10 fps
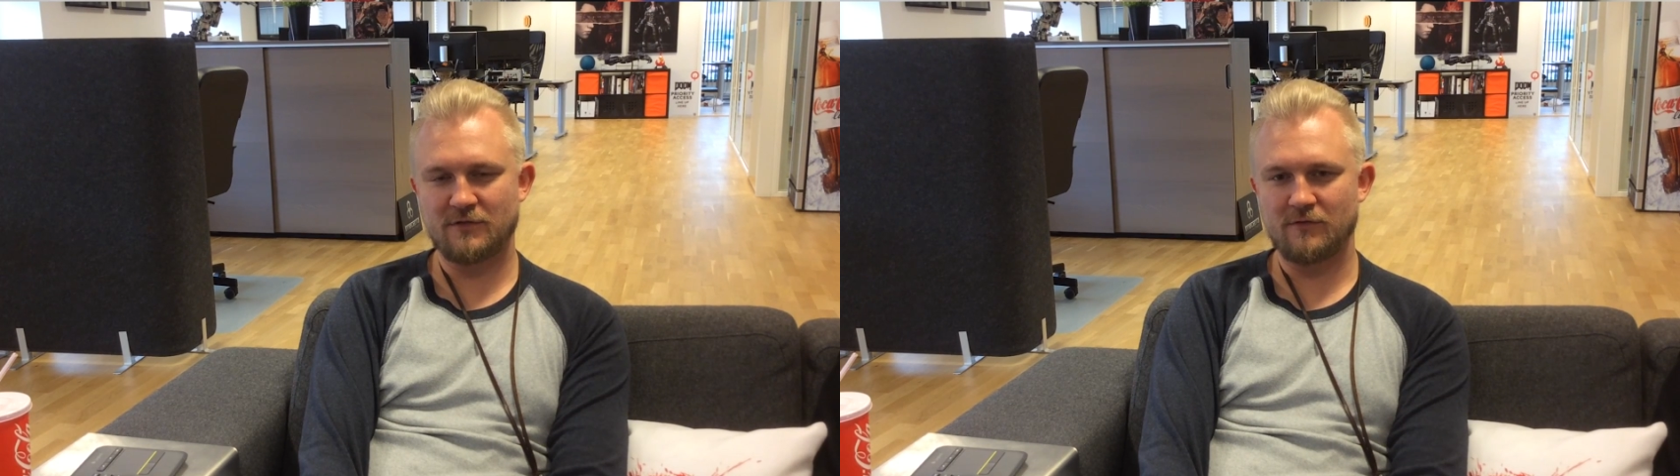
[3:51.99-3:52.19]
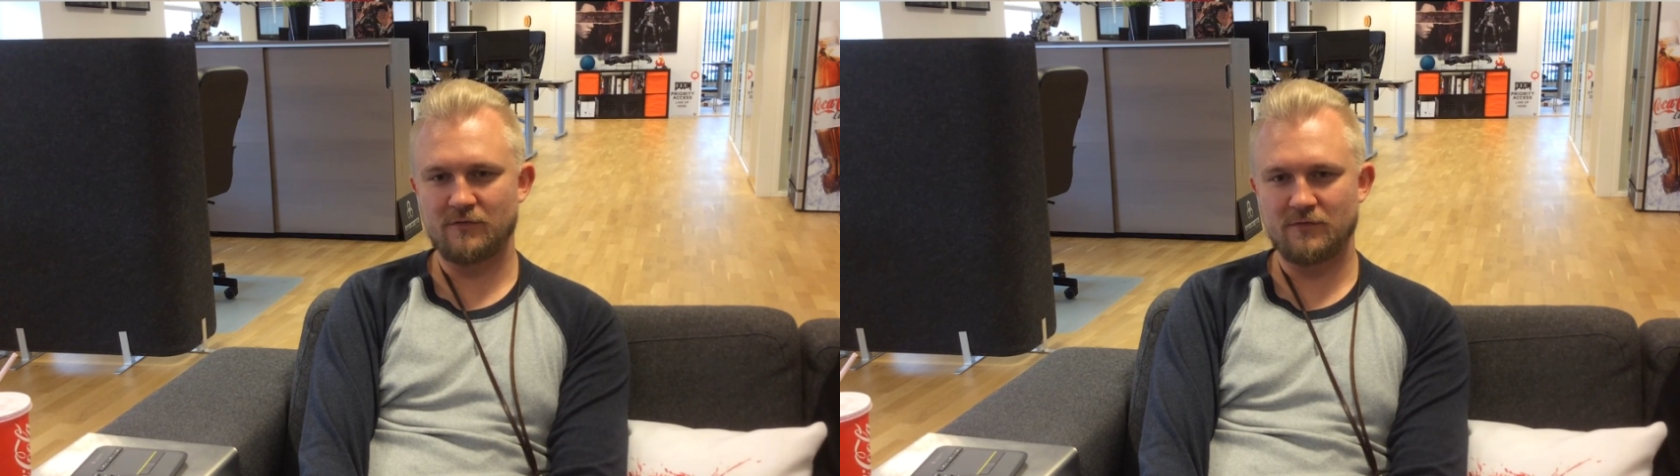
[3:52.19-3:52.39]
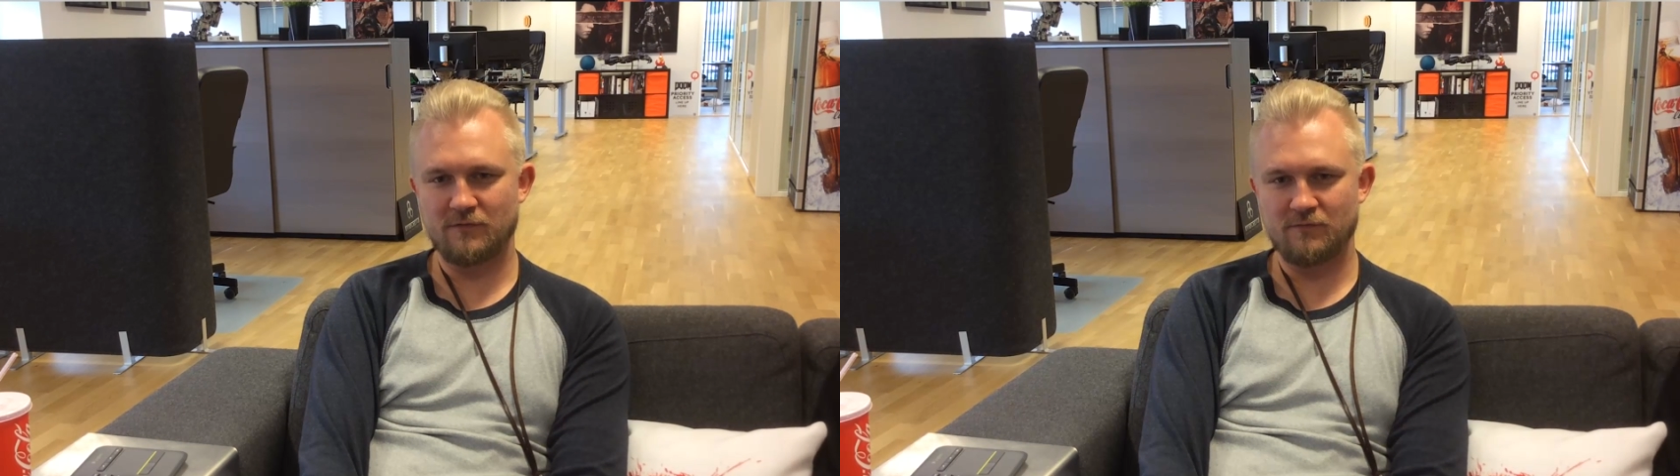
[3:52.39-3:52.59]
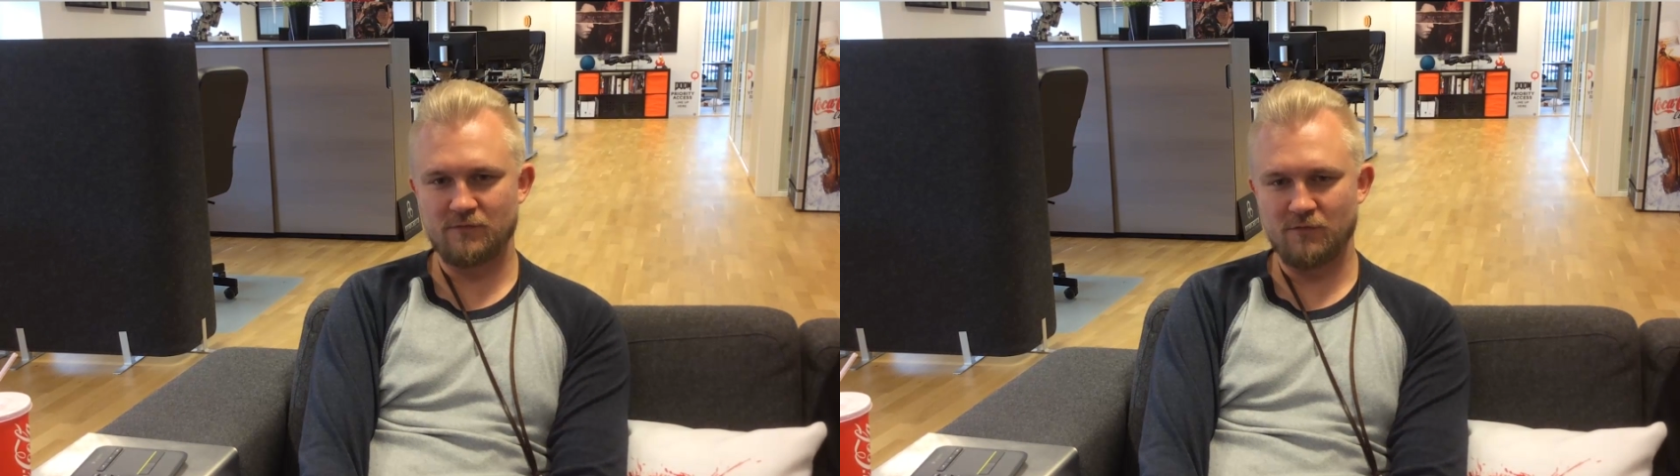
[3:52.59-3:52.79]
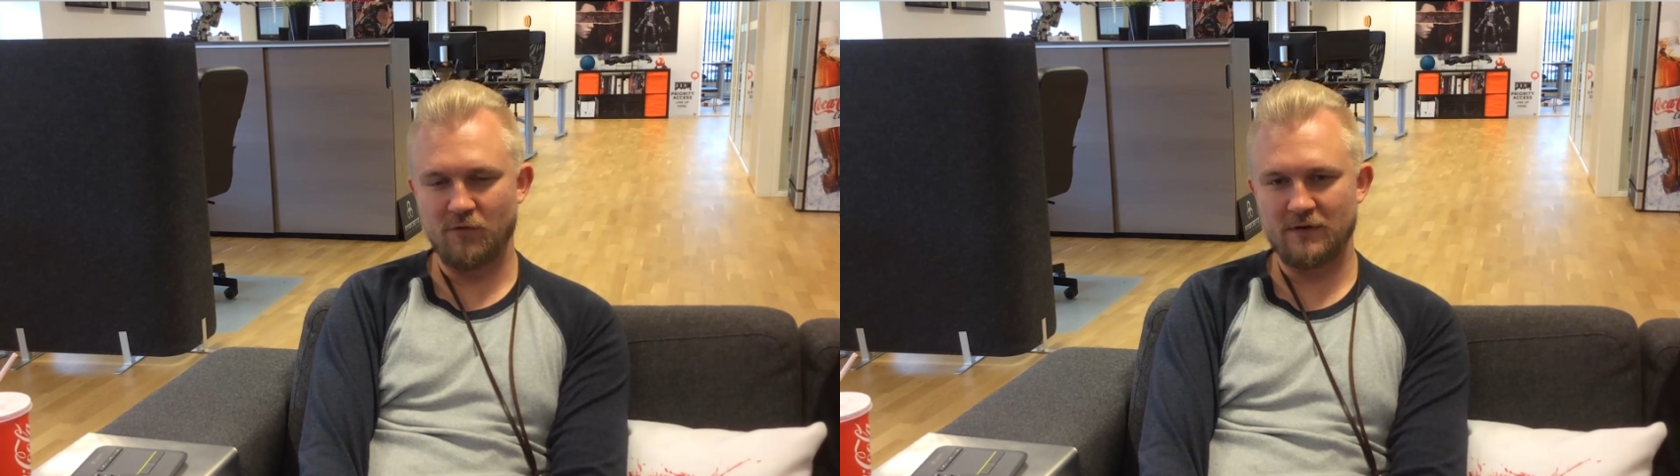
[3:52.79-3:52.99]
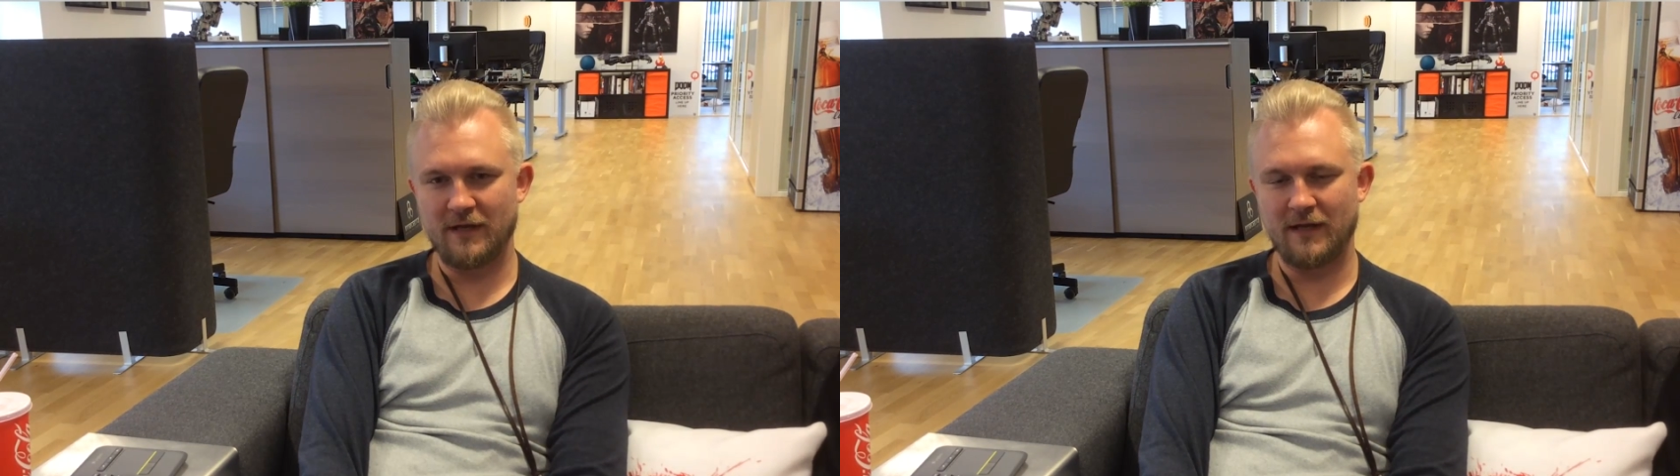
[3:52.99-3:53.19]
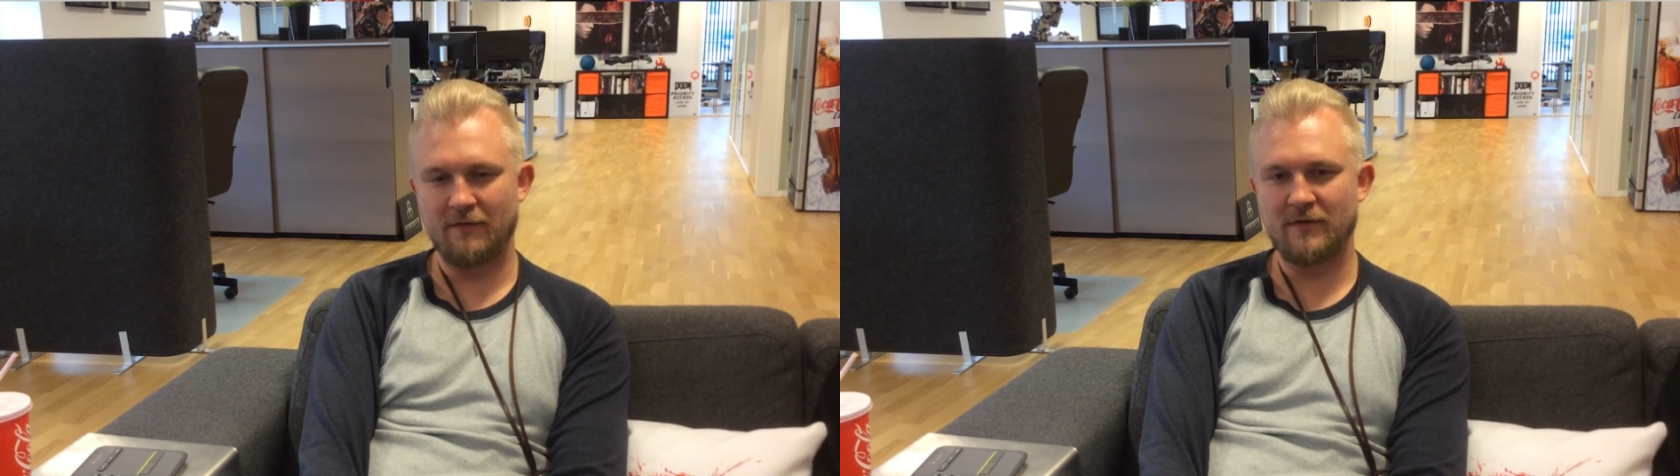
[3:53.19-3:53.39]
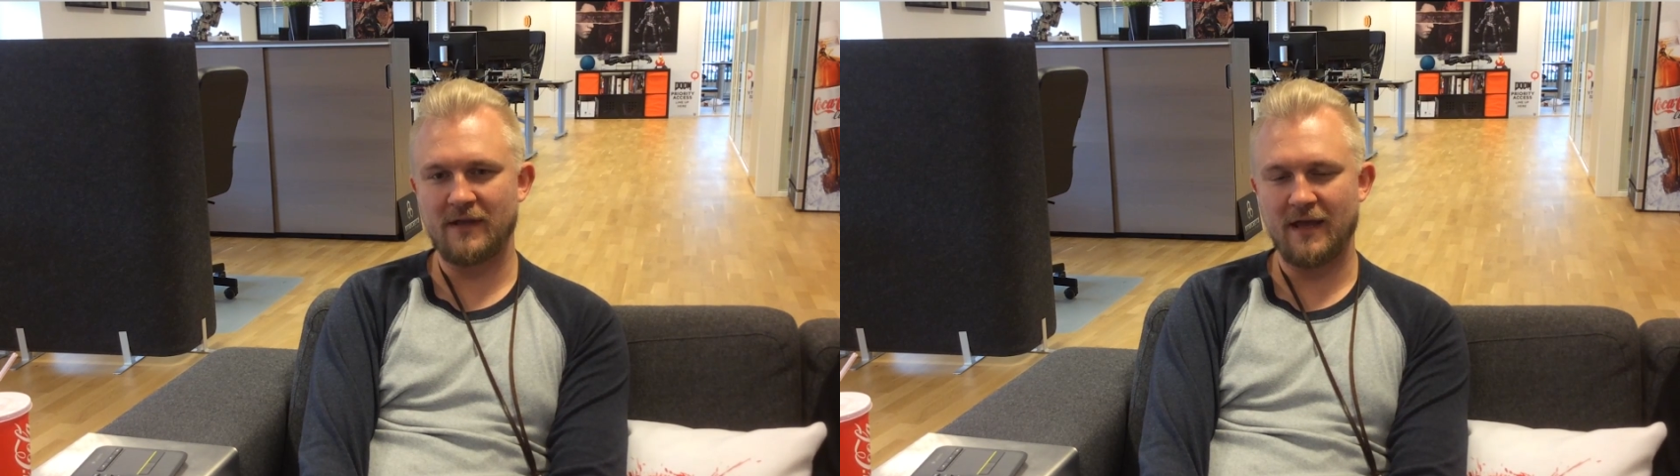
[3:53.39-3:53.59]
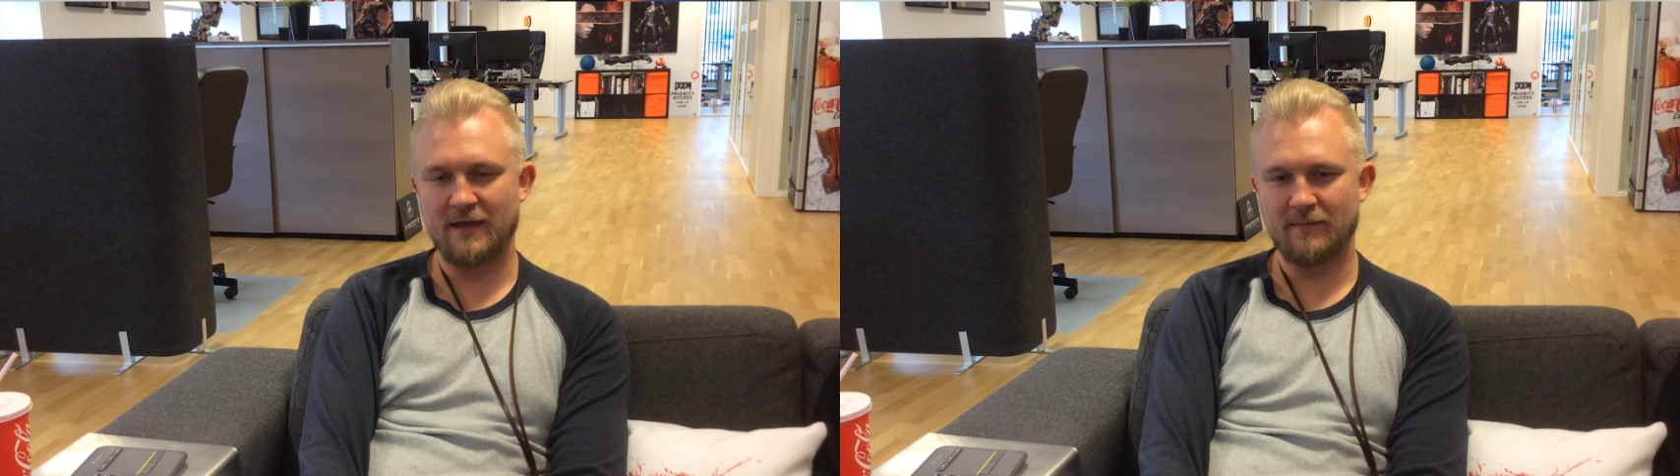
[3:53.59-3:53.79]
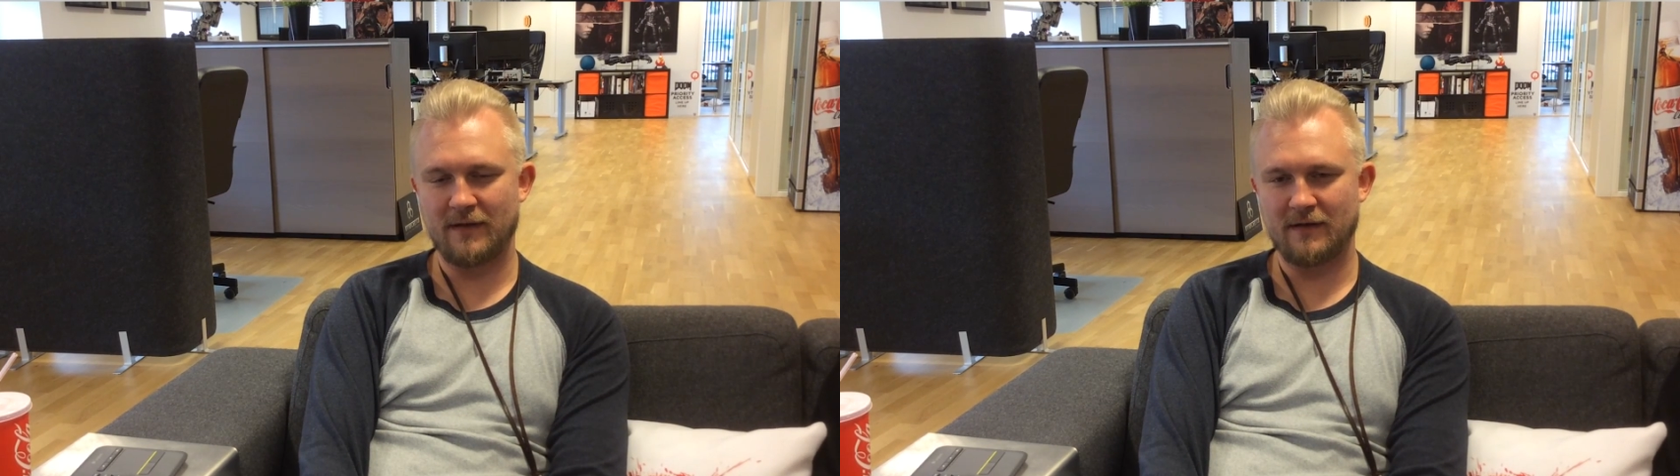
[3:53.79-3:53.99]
you wouldn't get every game,